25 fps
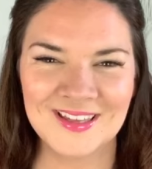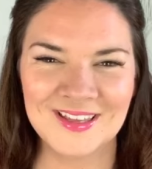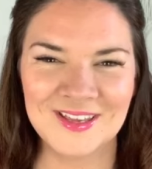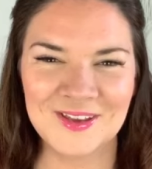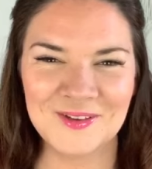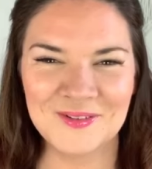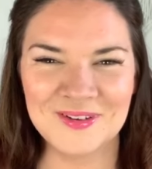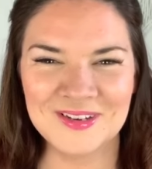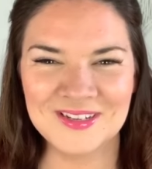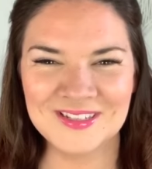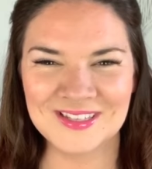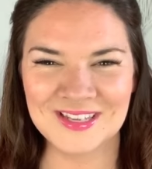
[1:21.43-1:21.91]

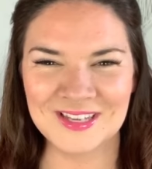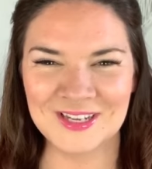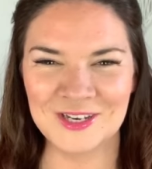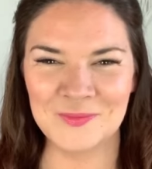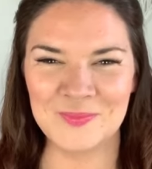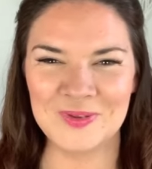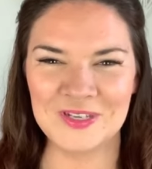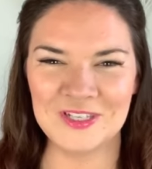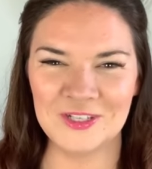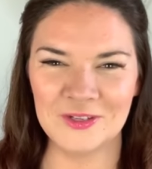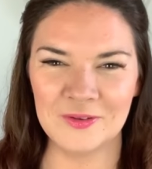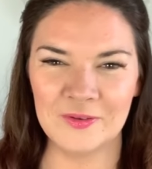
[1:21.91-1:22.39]
Ewan is going to
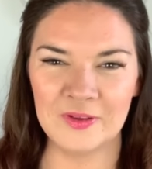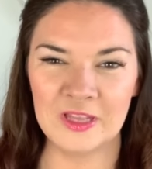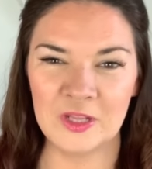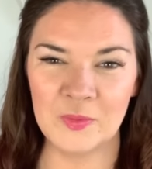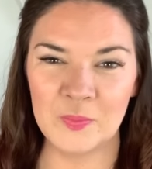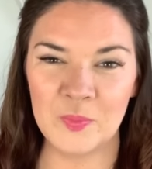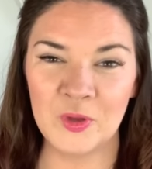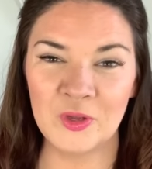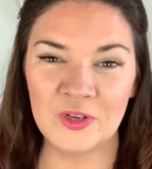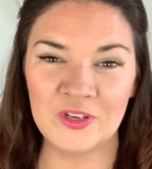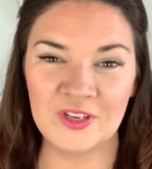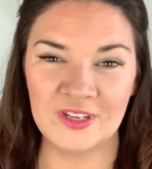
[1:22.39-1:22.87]
be doing the
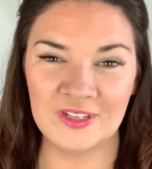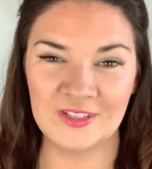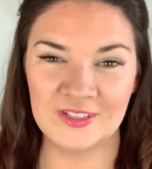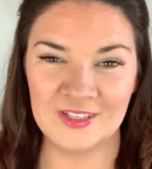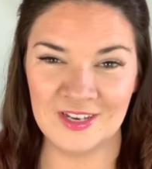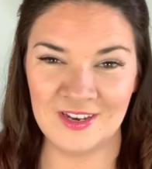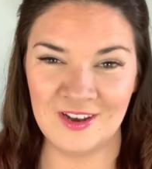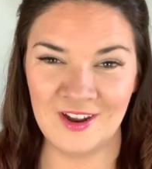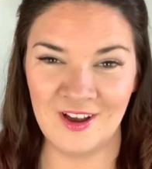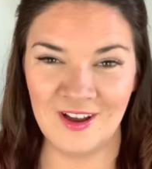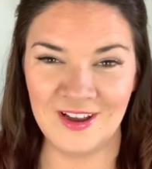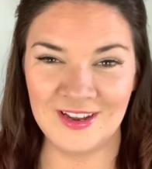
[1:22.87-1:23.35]
pudding
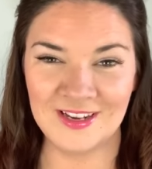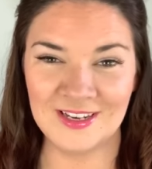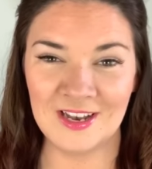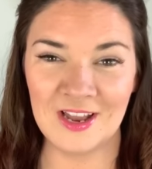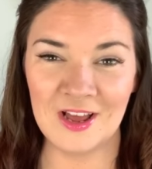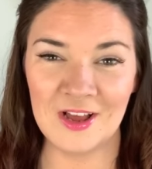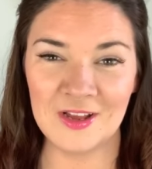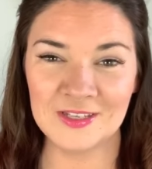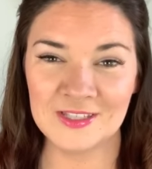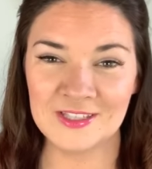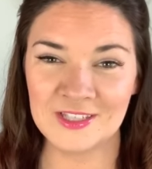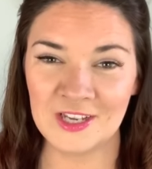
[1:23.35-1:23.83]
tonight.
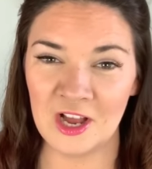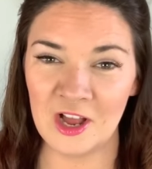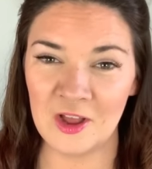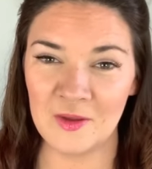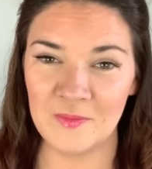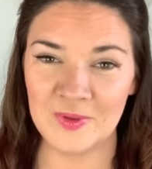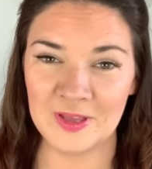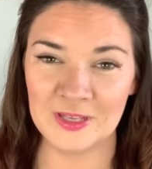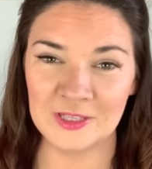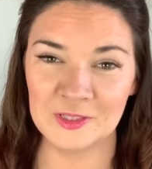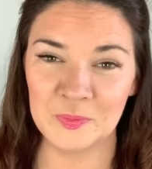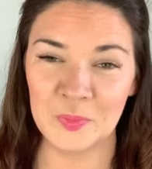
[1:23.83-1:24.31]
Last
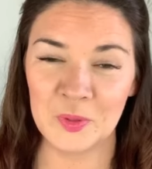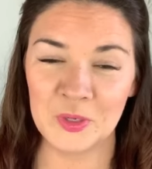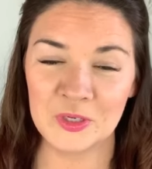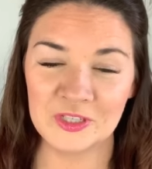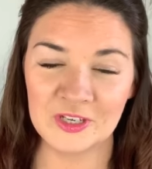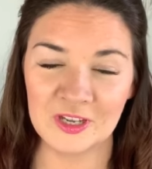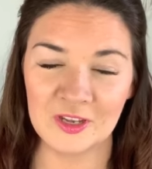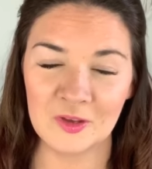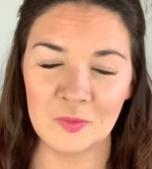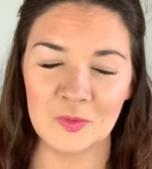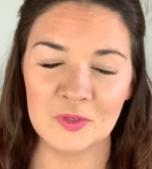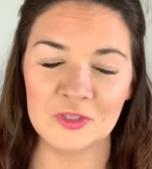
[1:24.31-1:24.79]
time his
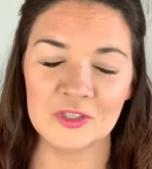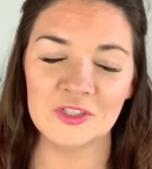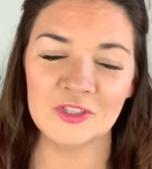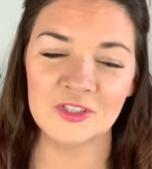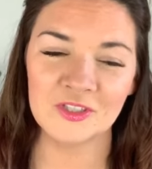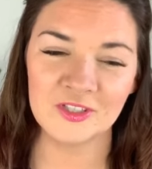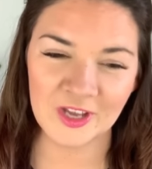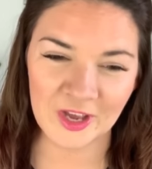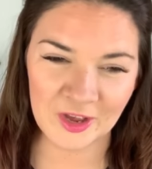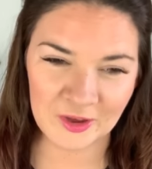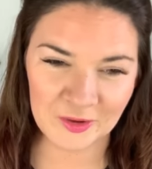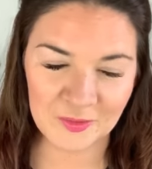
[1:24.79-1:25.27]
pudding was
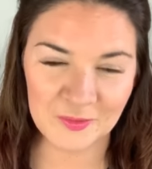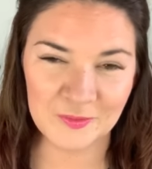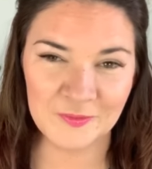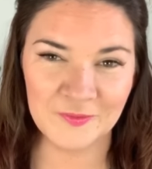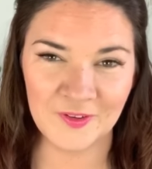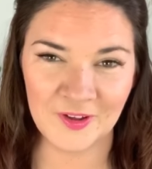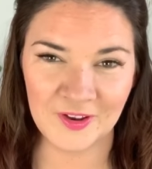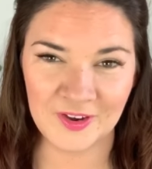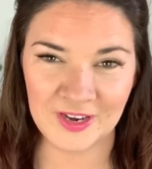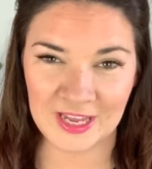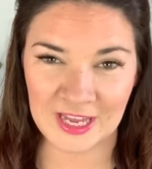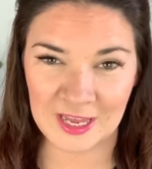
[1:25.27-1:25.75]
so
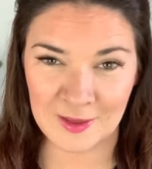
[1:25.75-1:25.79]
funny.